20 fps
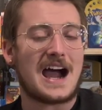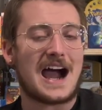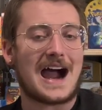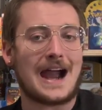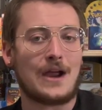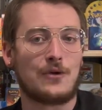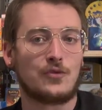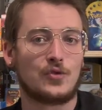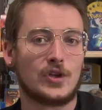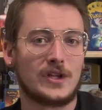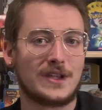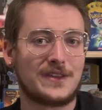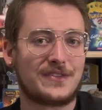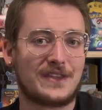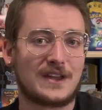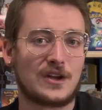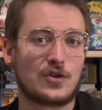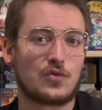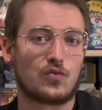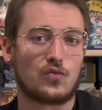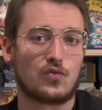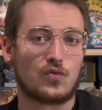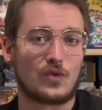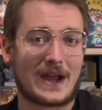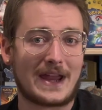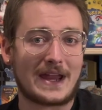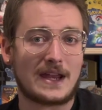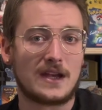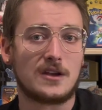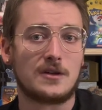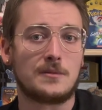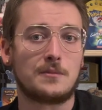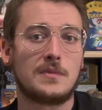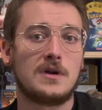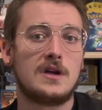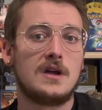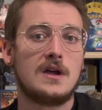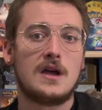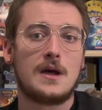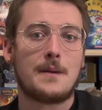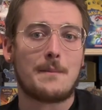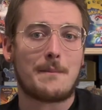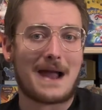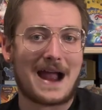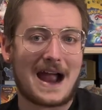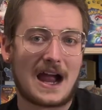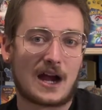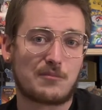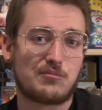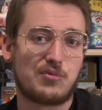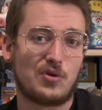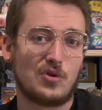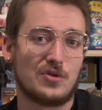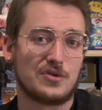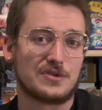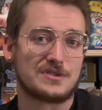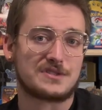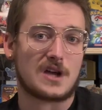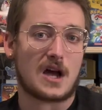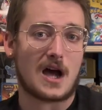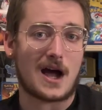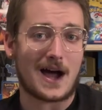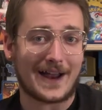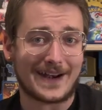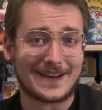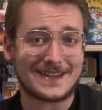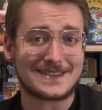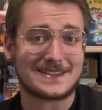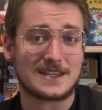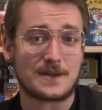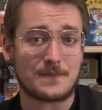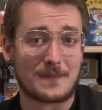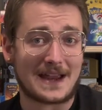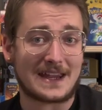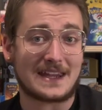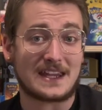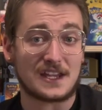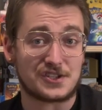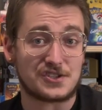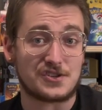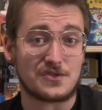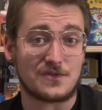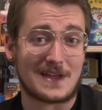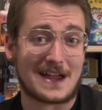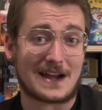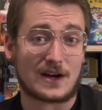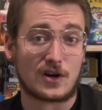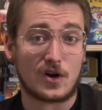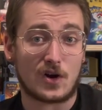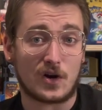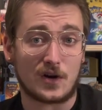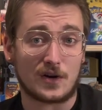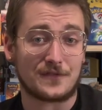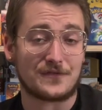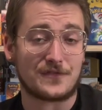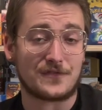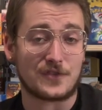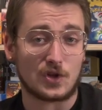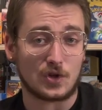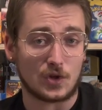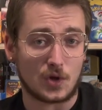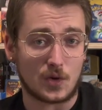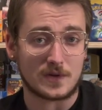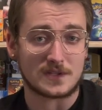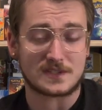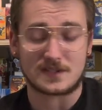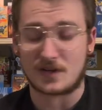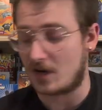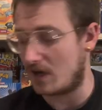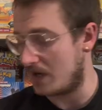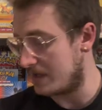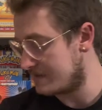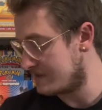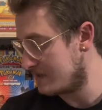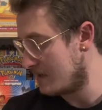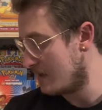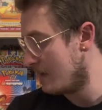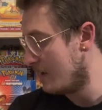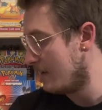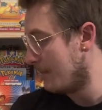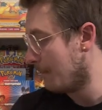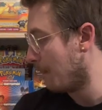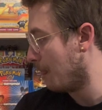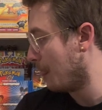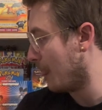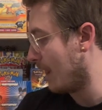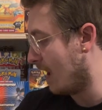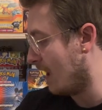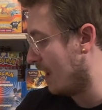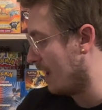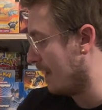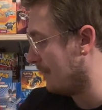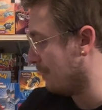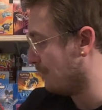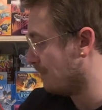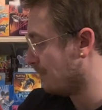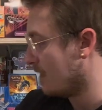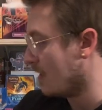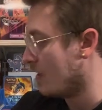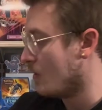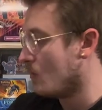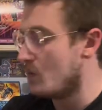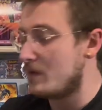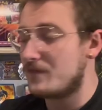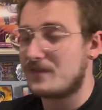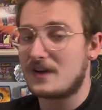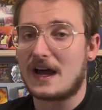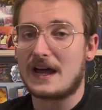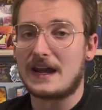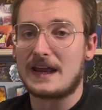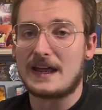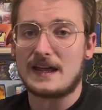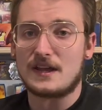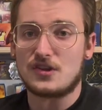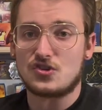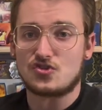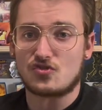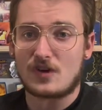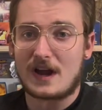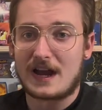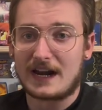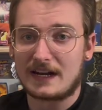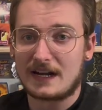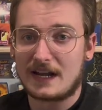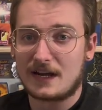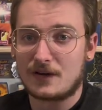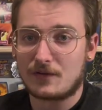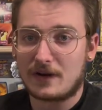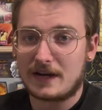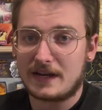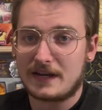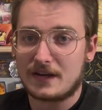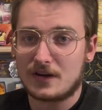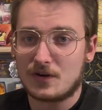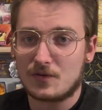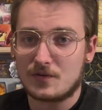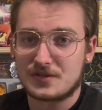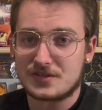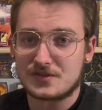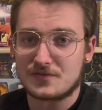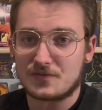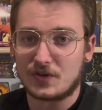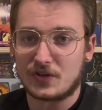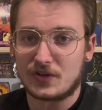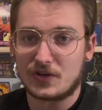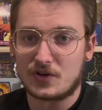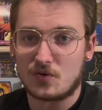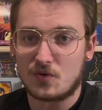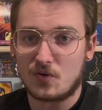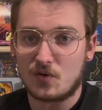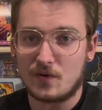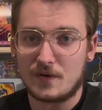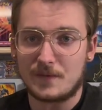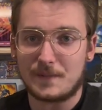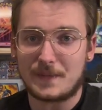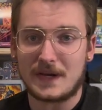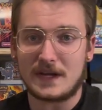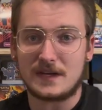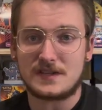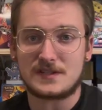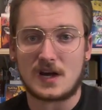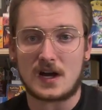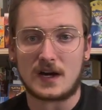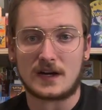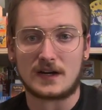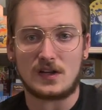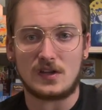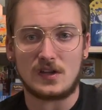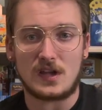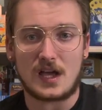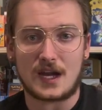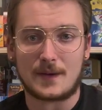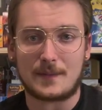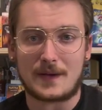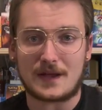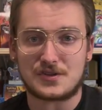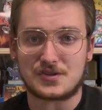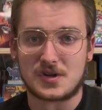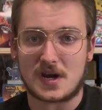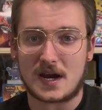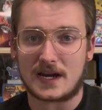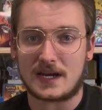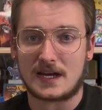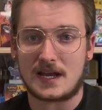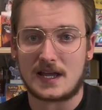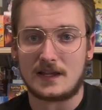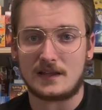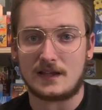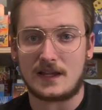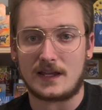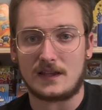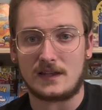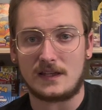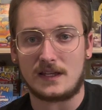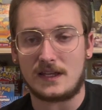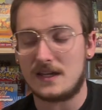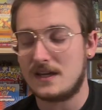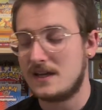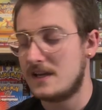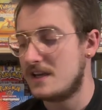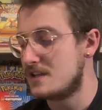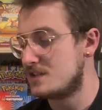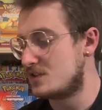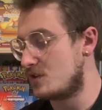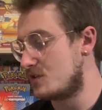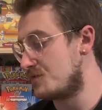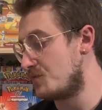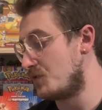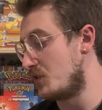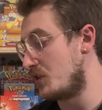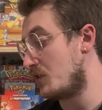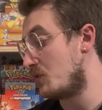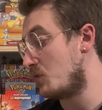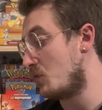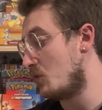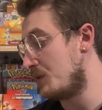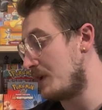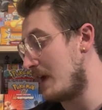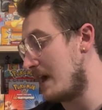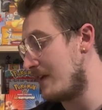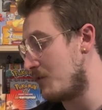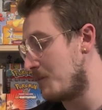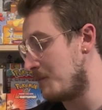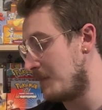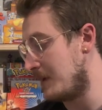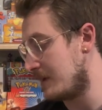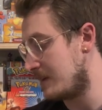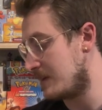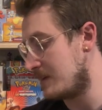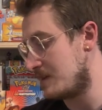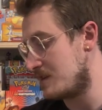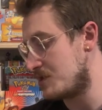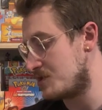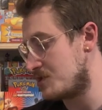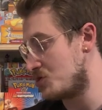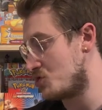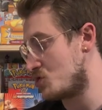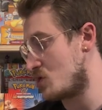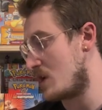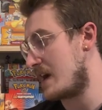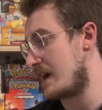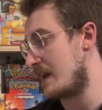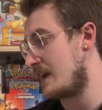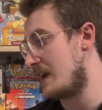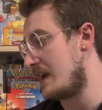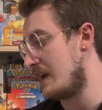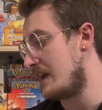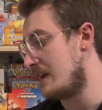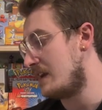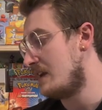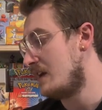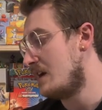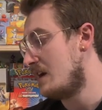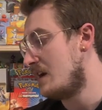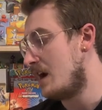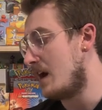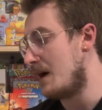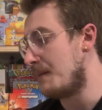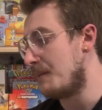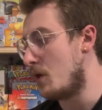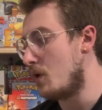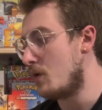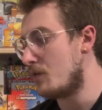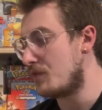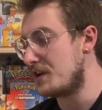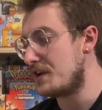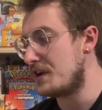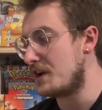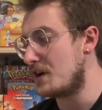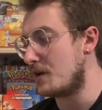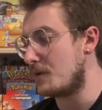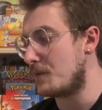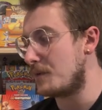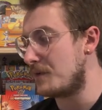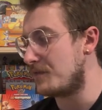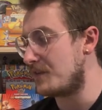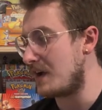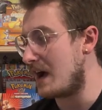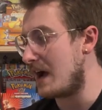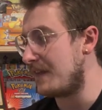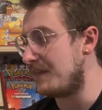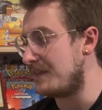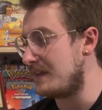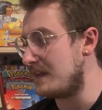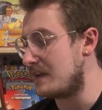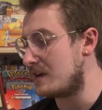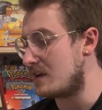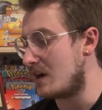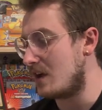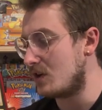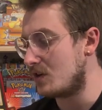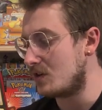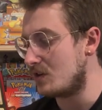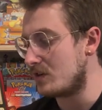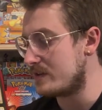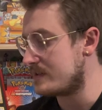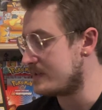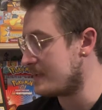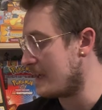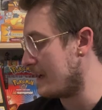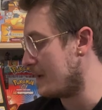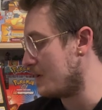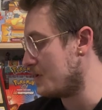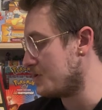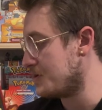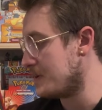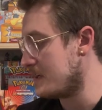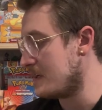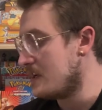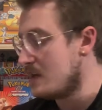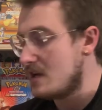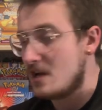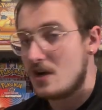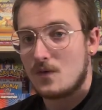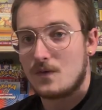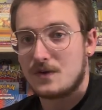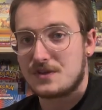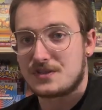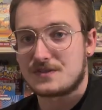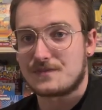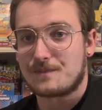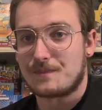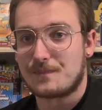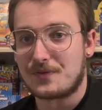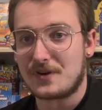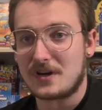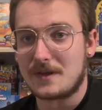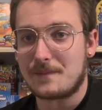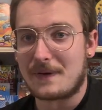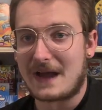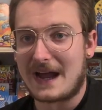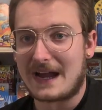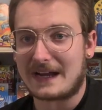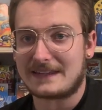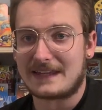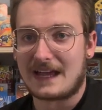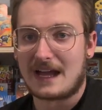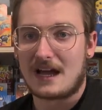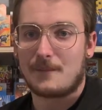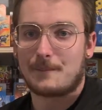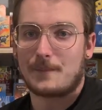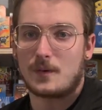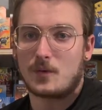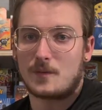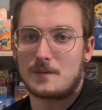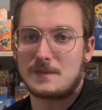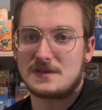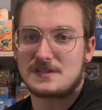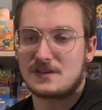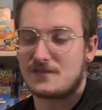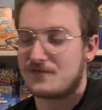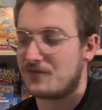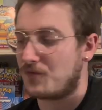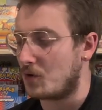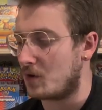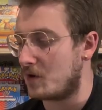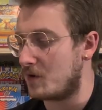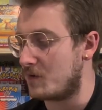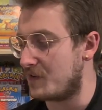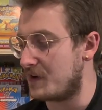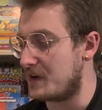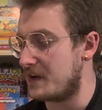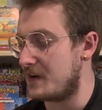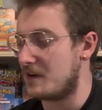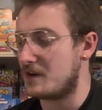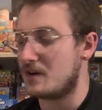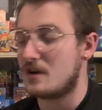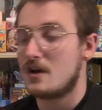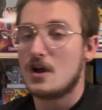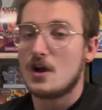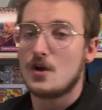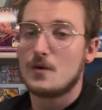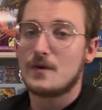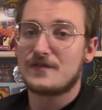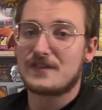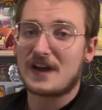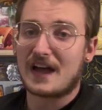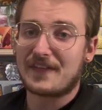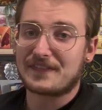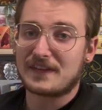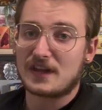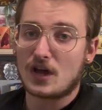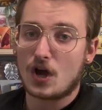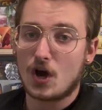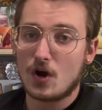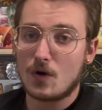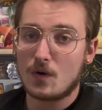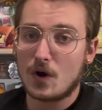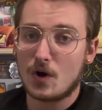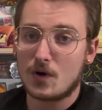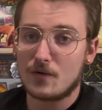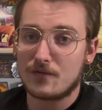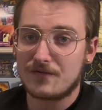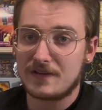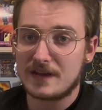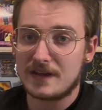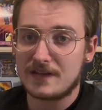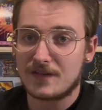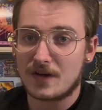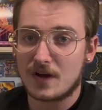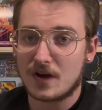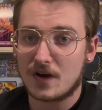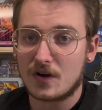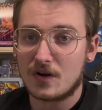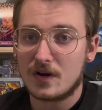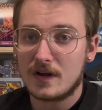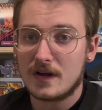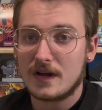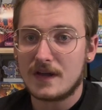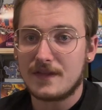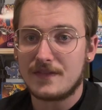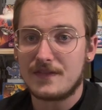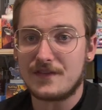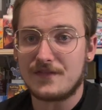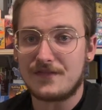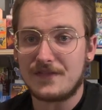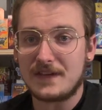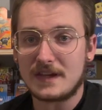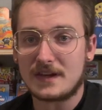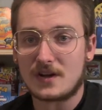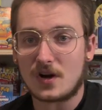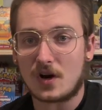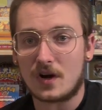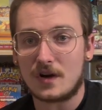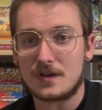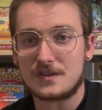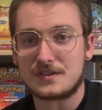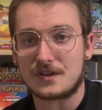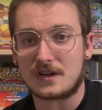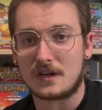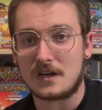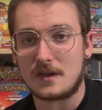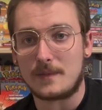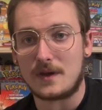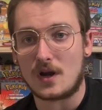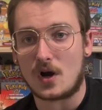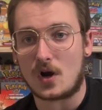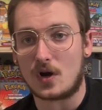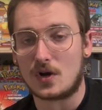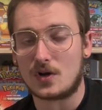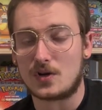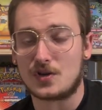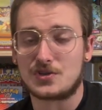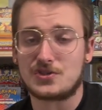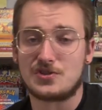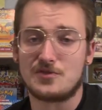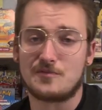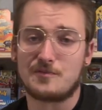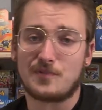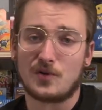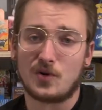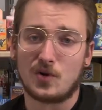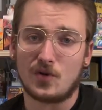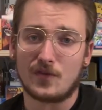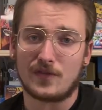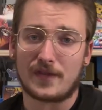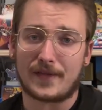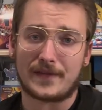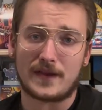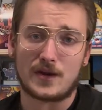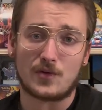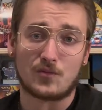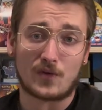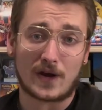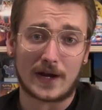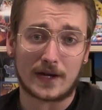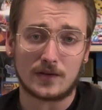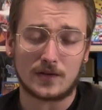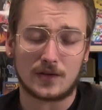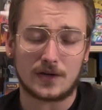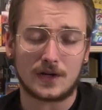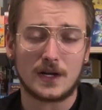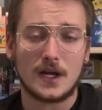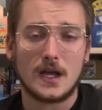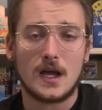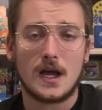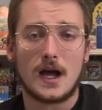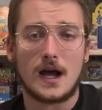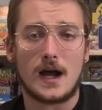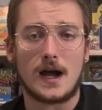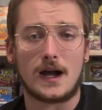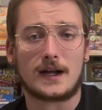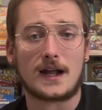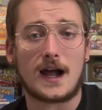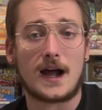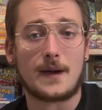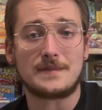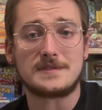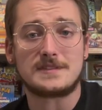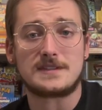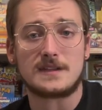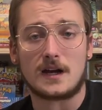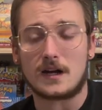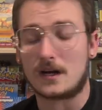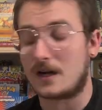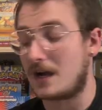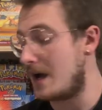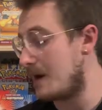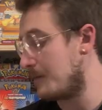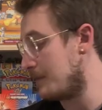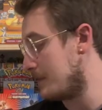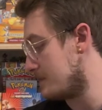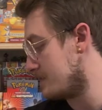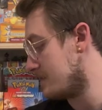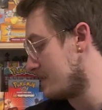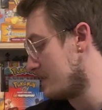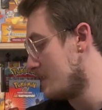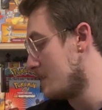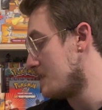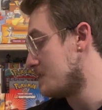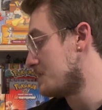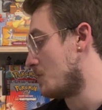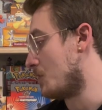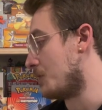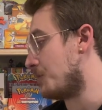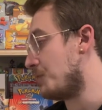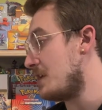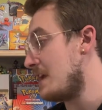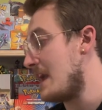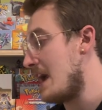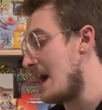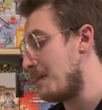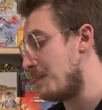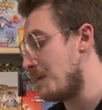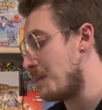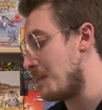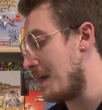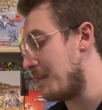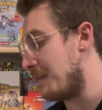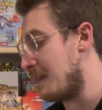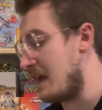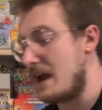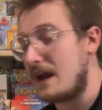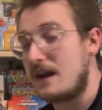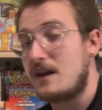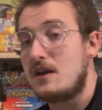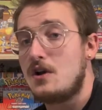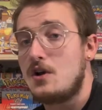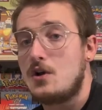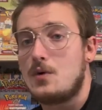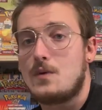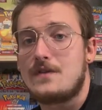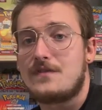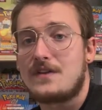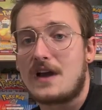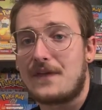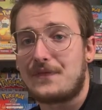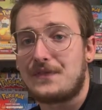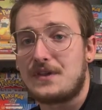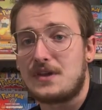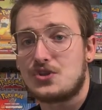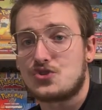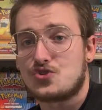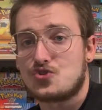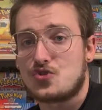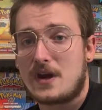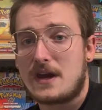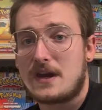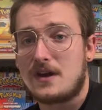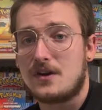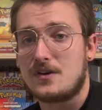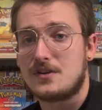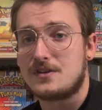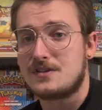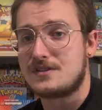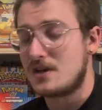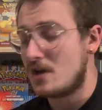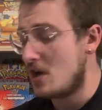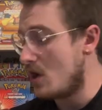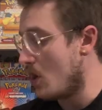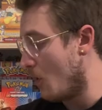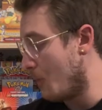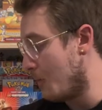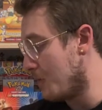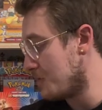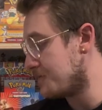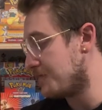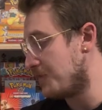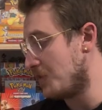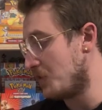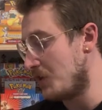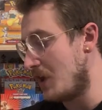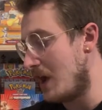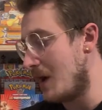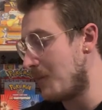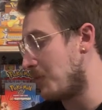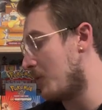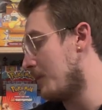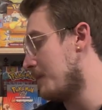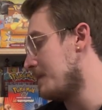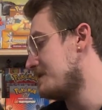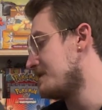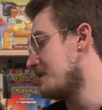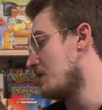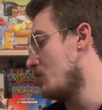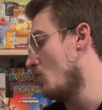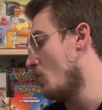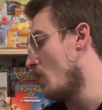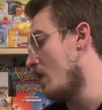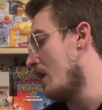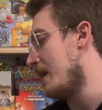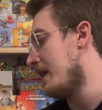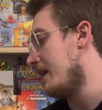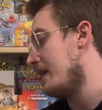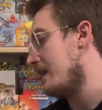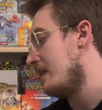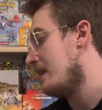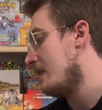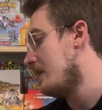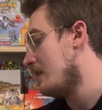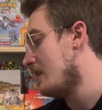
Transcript: I really think random pack pulls honestly might get you that card for the lowest cost. Um, we've got a Dragonite right here, which is really cool. We've been talking a lot about Dragonite lately, so it's really cool to have a mint condition Dragonite. Um, over here, we've got the Colorless Energy, which is pretty packed out, but we're missing four over here. We've got the Ho-Oh V, though. The V cards are going to be harder to pull than the regular uh, commons and uncommons, so we're pretty happy about that. We've got the Trainers, almost filled up. We're missing one,